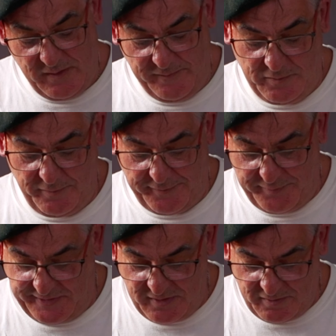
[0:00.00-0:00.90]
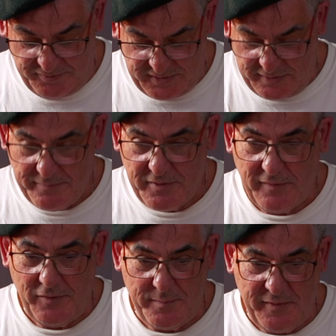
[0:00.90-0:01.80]
We've got three cards there.
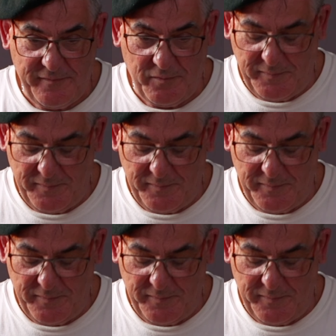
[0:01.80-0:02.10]
Shuffle them up.